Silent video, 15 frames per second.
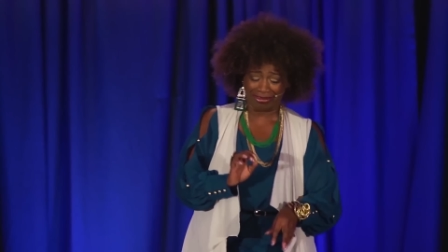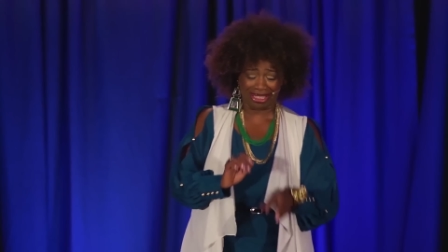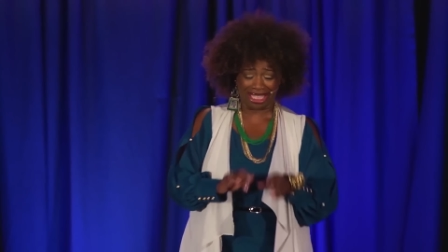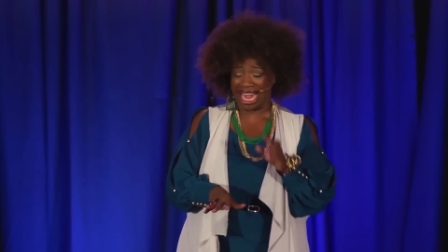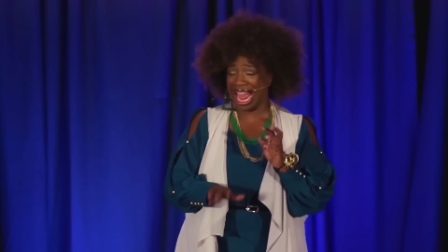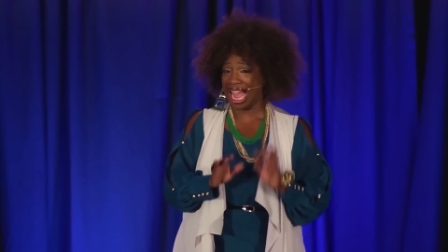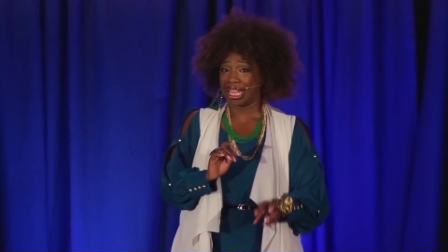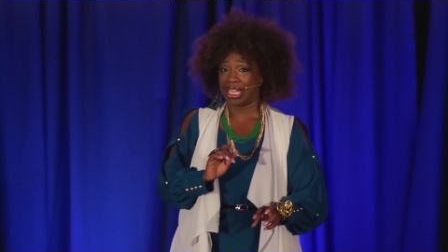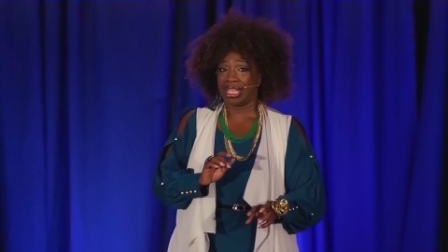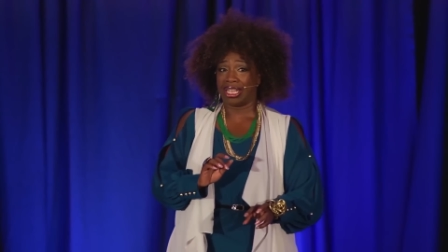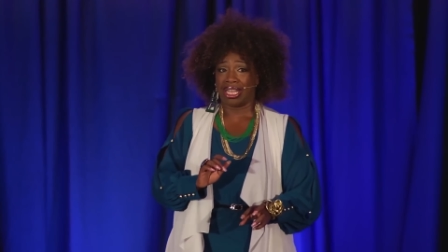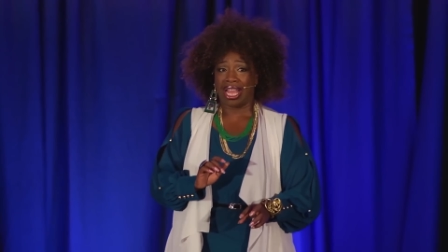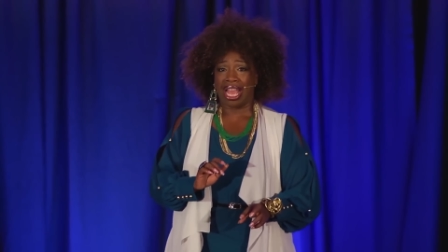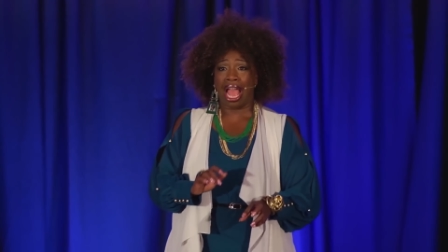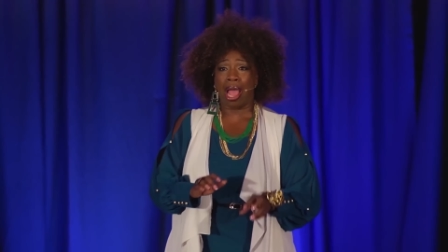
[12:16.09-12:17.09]
And I,
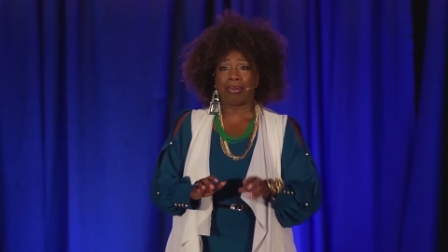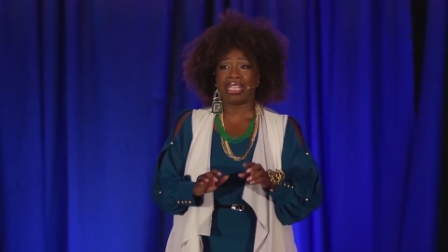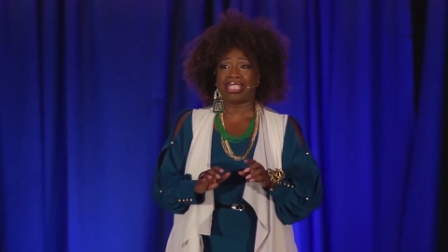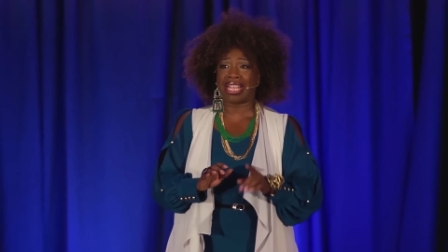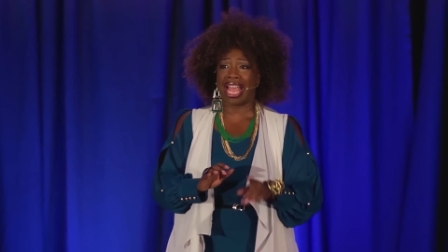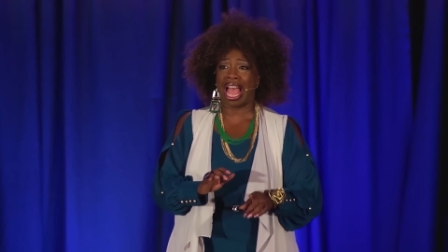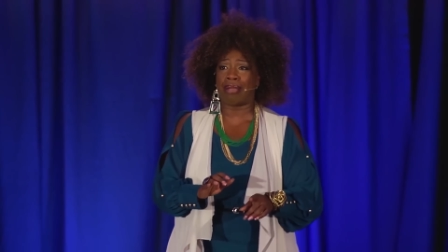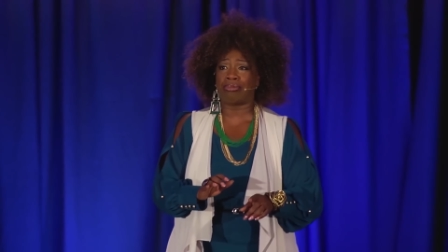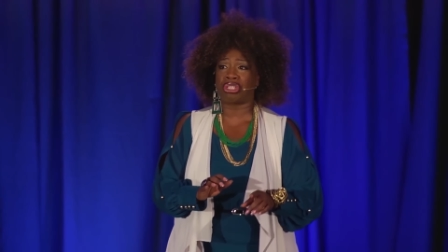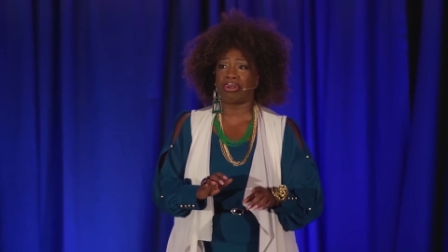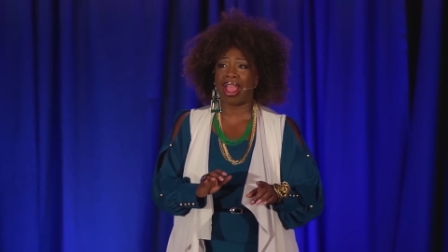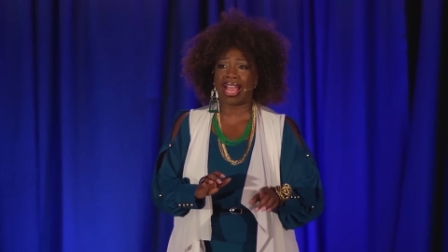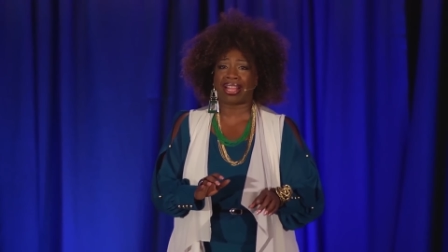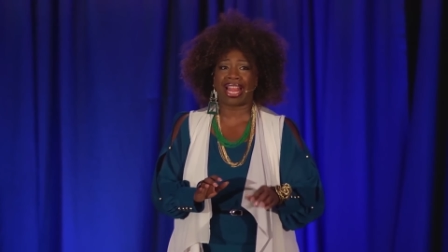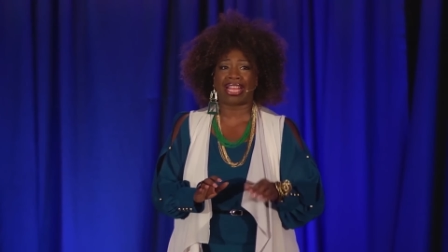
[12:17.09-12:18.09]
how many times
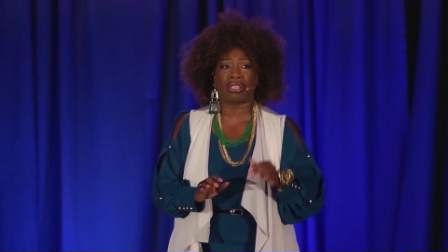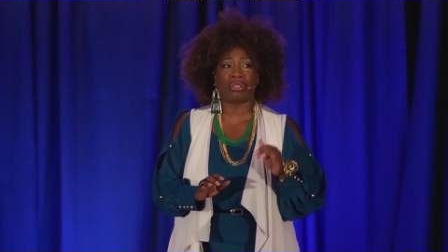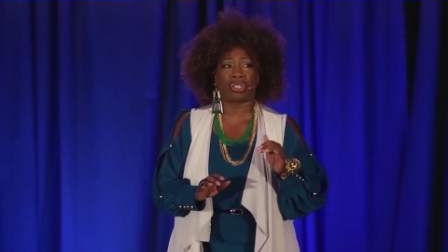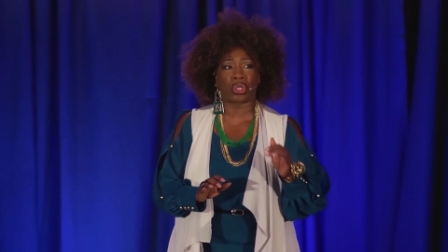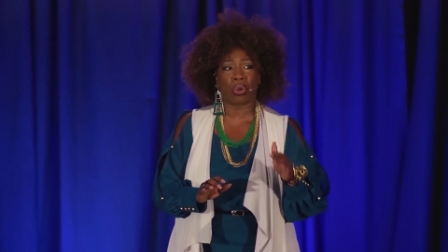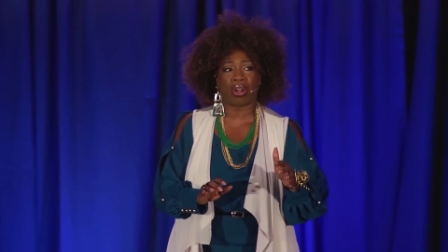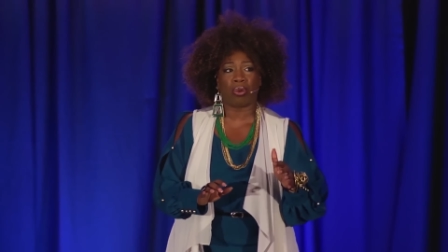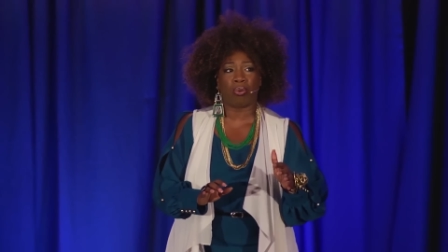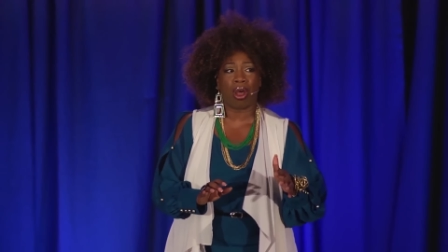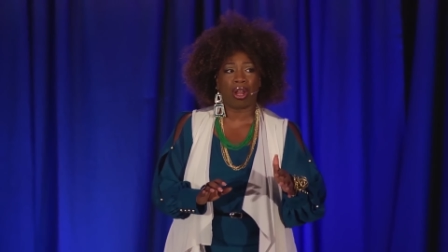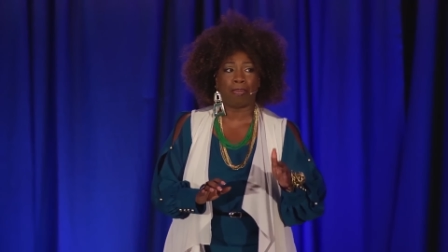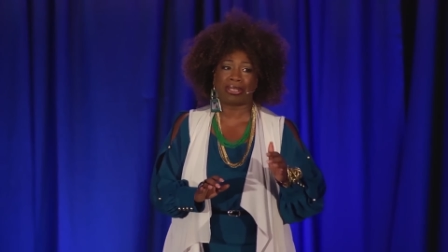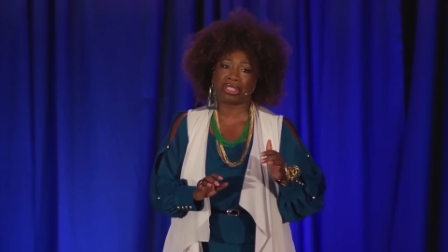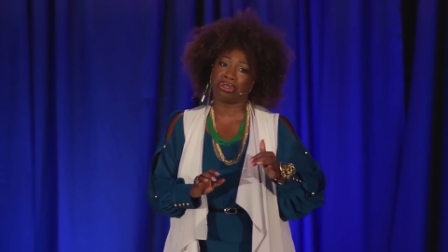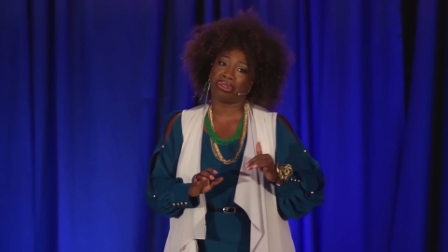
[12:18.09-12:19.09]
you act like you sort of
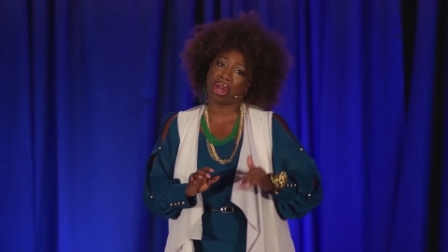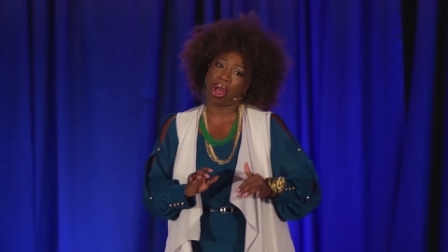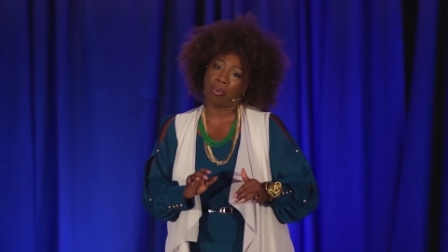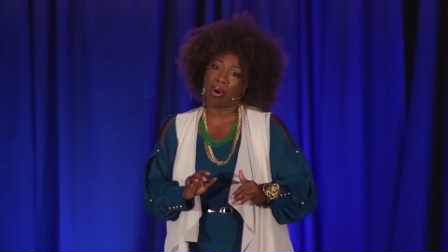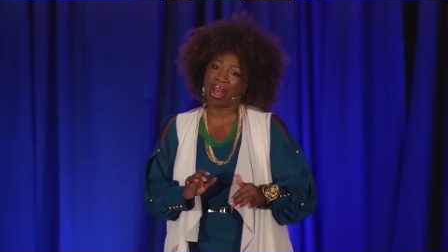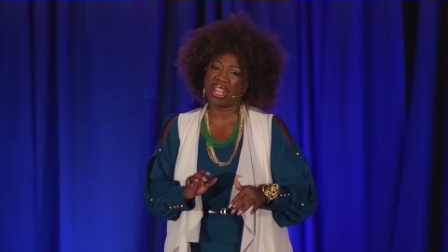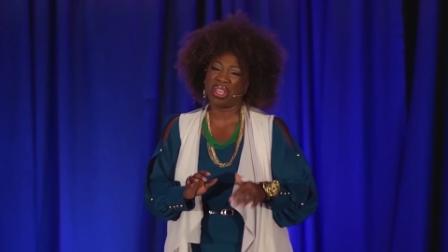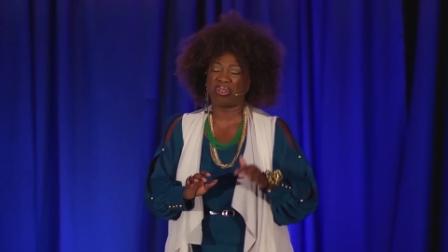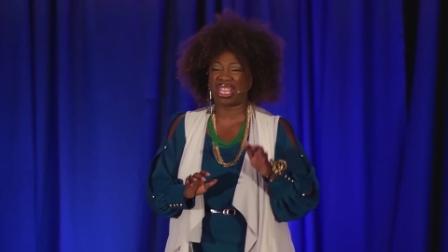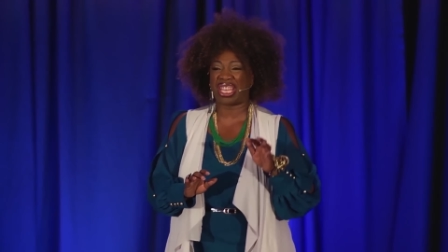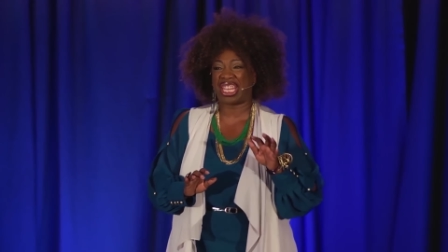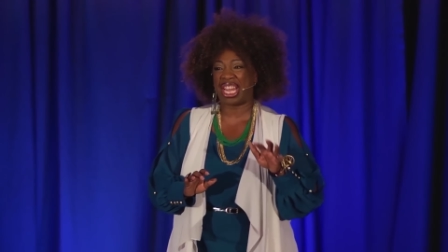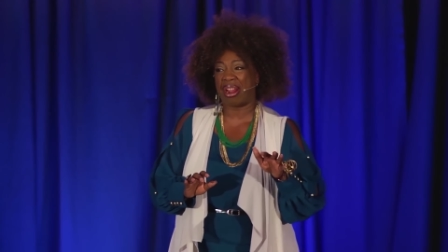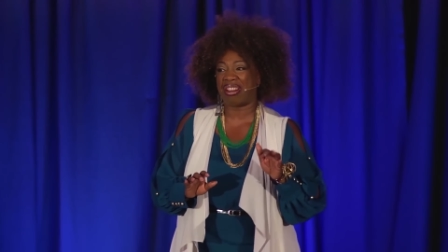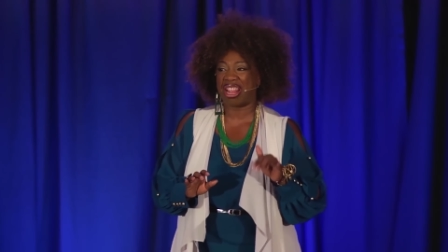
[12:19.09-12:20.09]
want it, but you don't want it? You
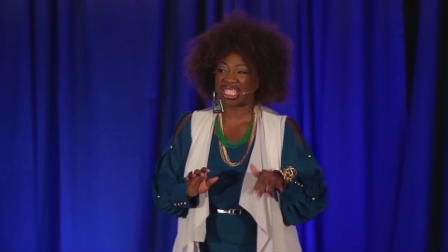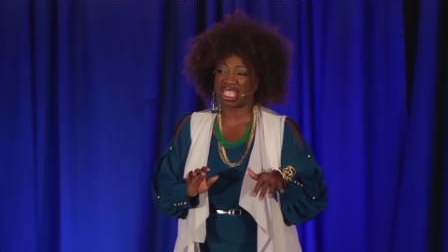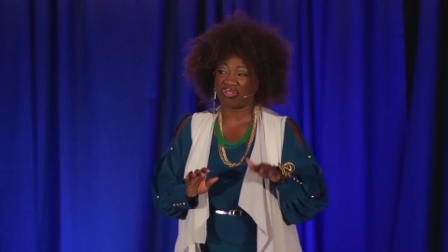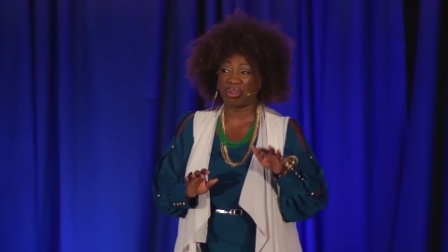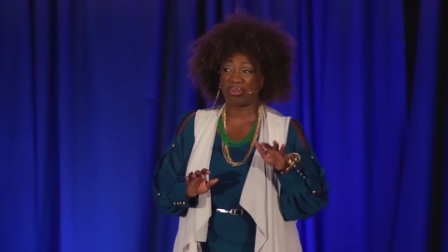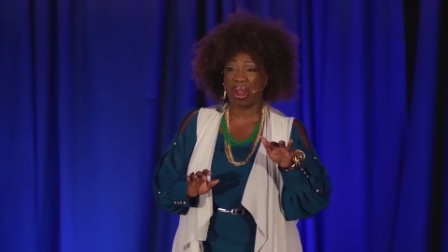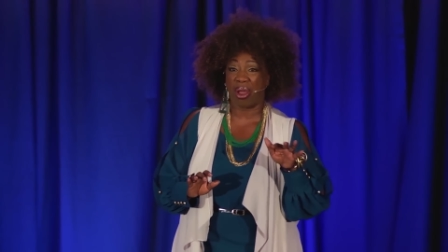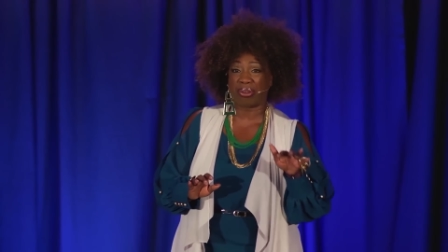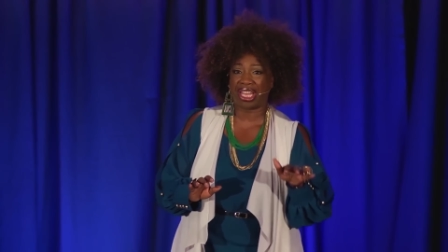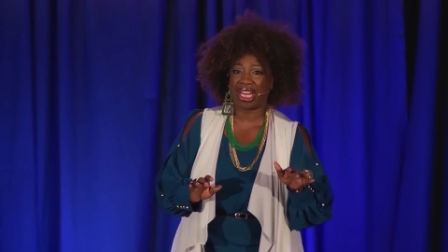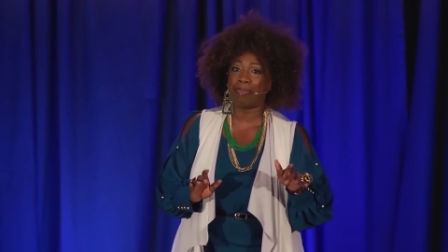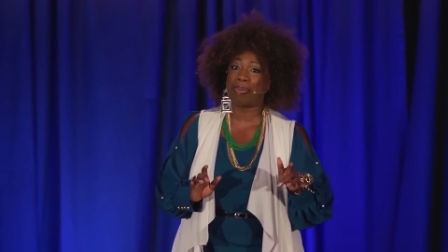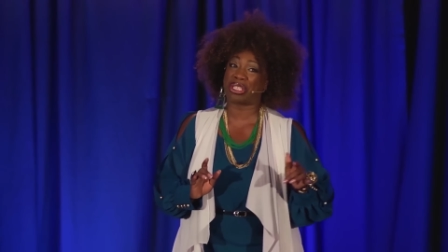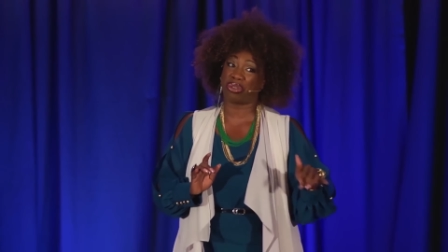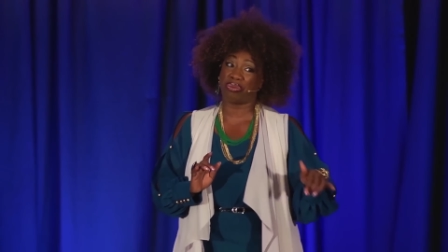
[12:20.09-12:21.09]
can care less if you don't
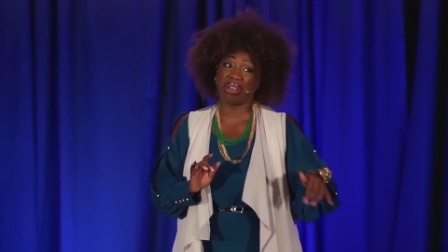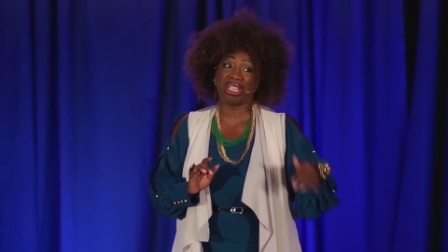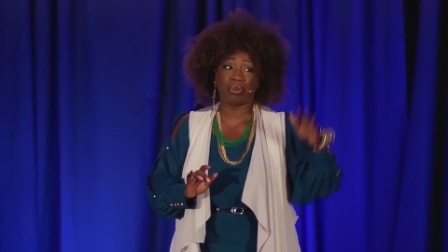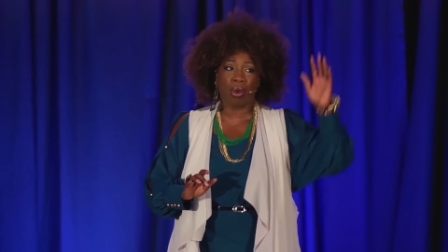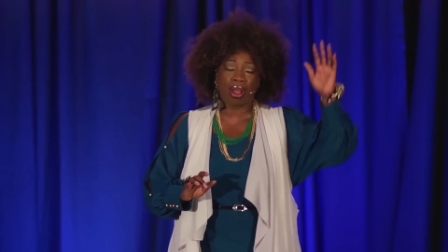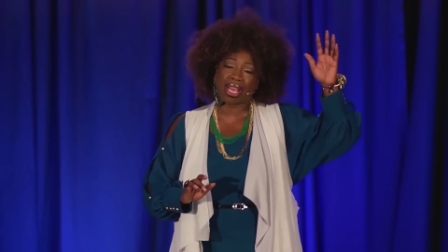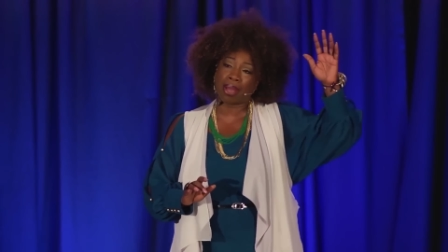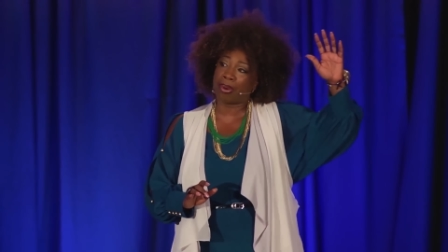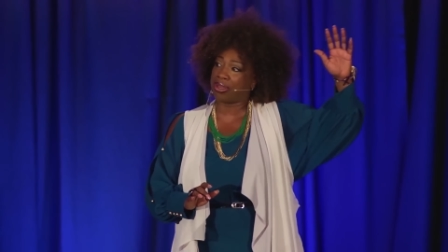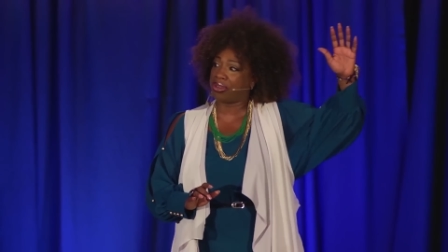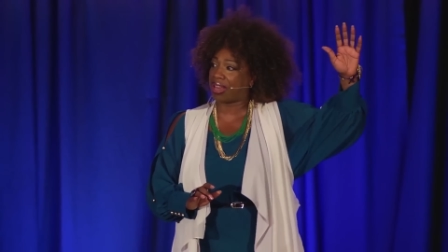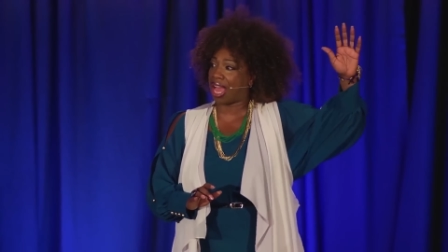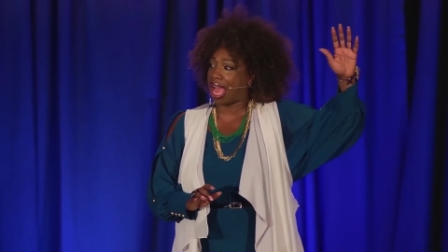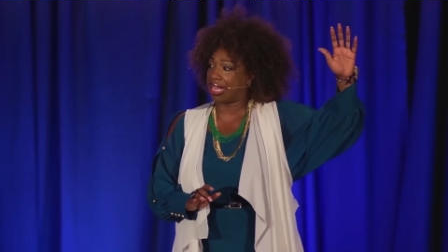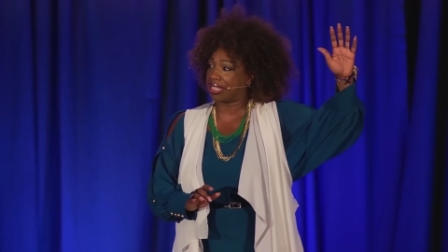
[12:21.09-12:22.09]
get it, but you really want it. Come on,
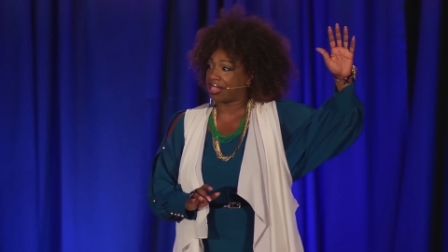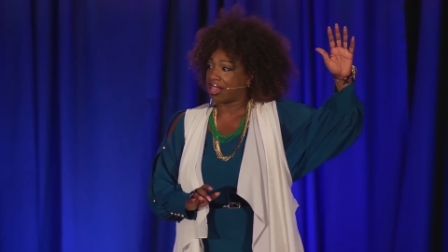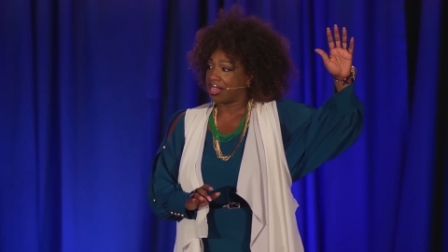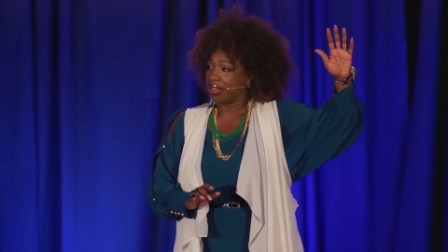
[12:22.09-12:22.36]
you guys.